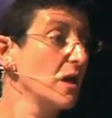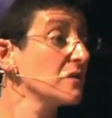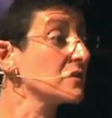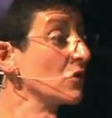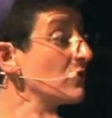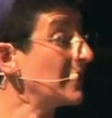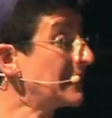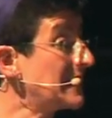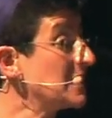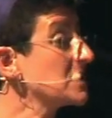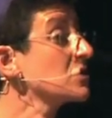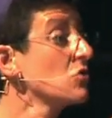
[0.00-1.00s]
so that
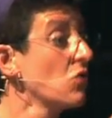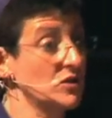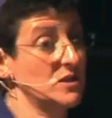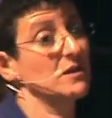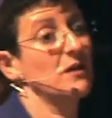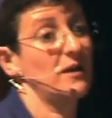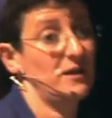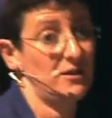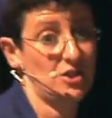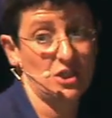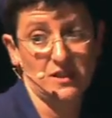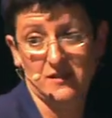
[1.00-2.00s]
he is not like
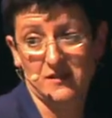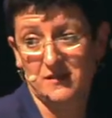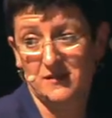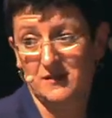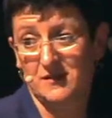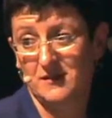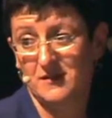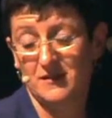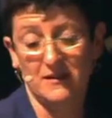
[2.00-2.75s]
Jesus.